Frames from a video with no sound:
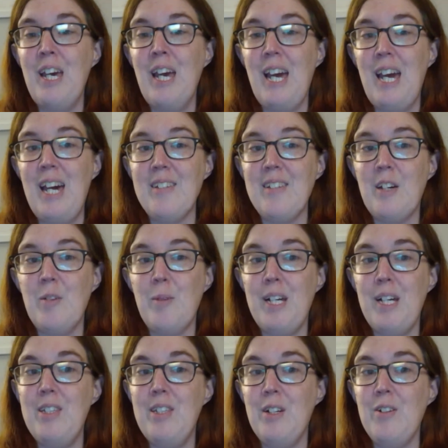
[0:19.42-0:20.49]
As I
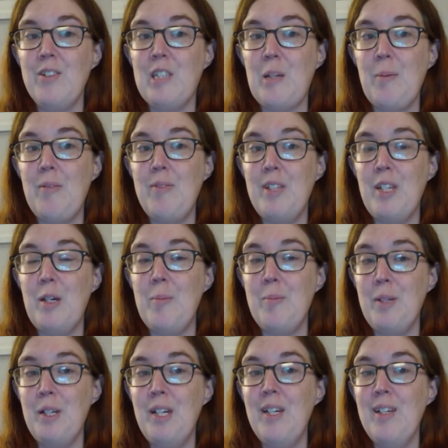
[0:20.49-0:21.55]
read through some of
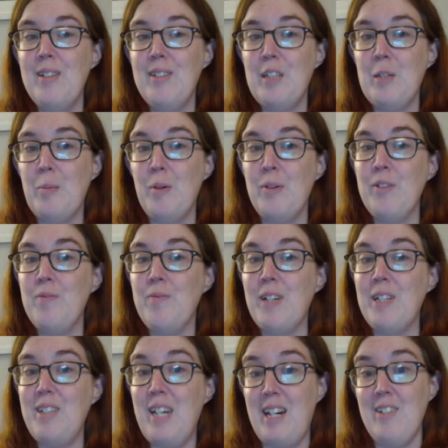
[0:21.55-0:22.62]
Tim Seibles'
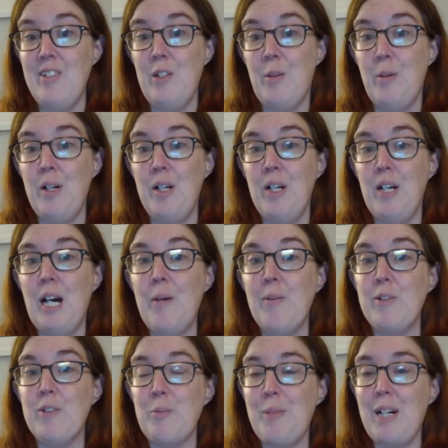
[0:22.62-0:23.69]
fantastic work, I
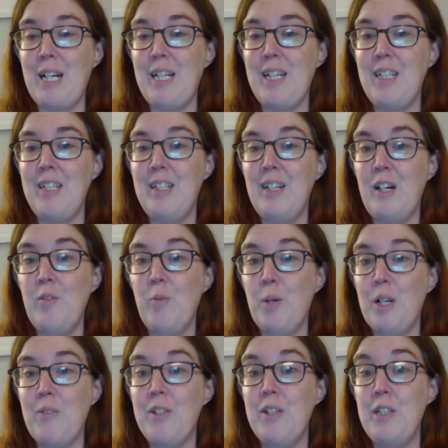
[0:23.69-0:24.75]
was reminded of one
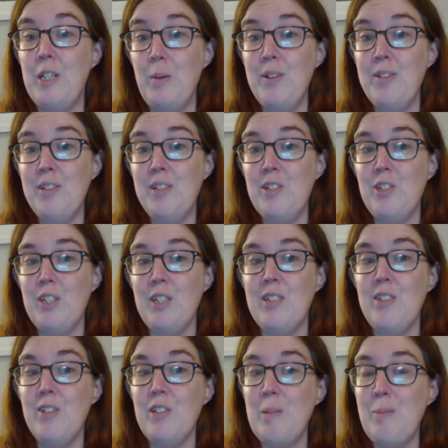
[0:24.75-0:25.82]
of the newest
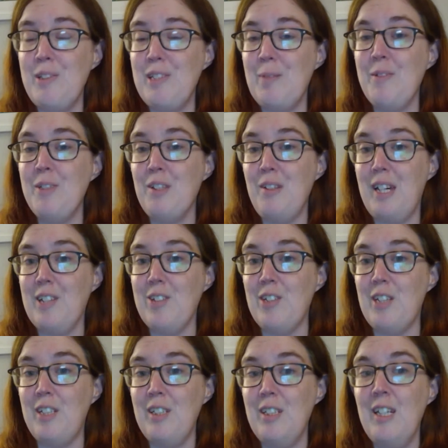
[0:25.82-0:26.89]
additions to the museum's
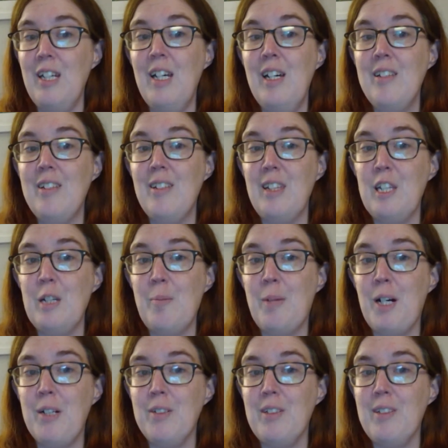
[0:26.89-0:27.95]
collection, Delita
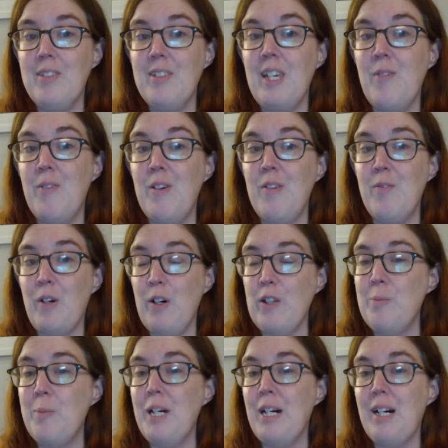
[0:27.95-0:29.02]
Martin's If It
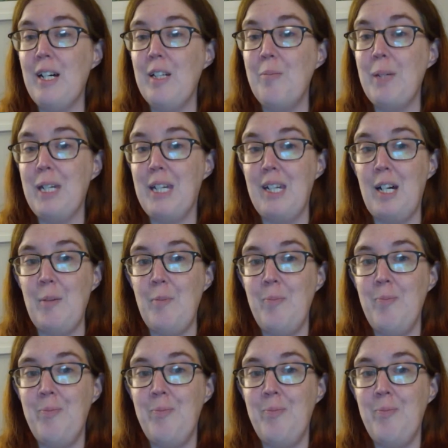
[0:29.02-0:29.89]
Falls Behind, Pick It Up.